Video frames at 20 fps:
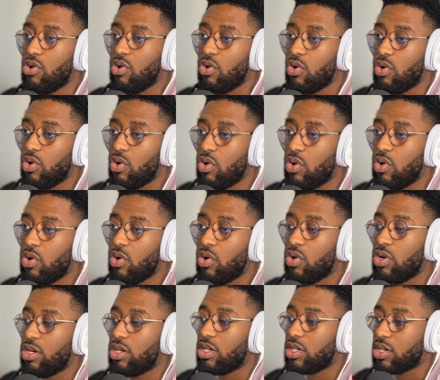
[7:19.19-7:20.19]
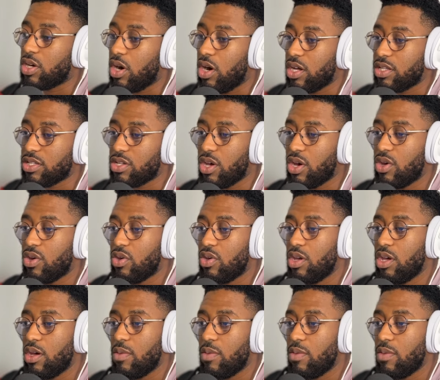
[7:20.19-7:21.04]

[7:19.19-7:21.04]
or legato,